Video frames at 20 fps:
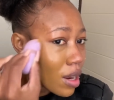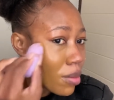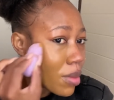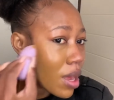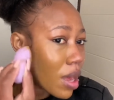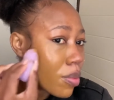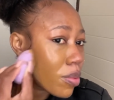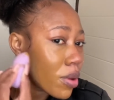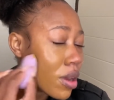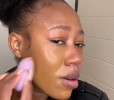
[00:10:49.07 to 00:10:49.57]

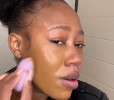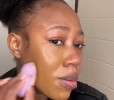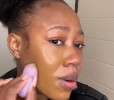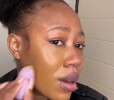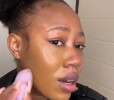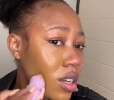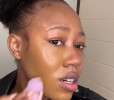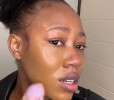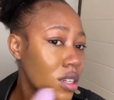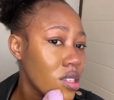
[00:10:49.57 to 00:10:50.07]
happy
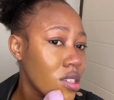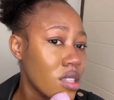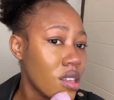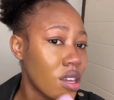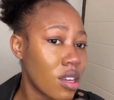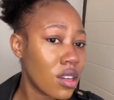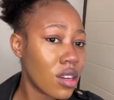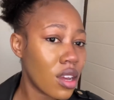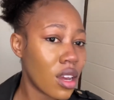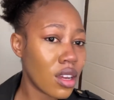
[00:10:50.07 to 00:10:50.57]
about is
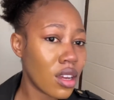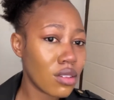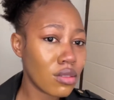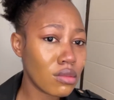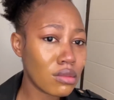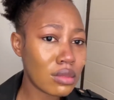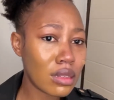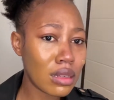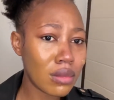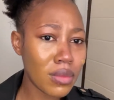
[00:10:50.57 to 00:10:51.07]
that
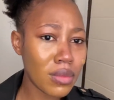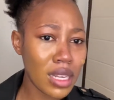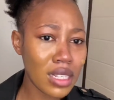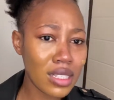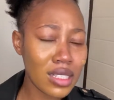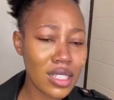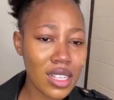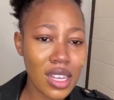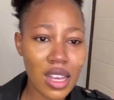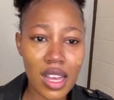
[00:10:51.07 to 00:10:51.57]
my
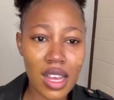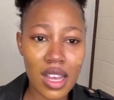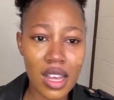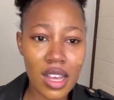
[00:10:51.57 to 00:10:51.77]
dear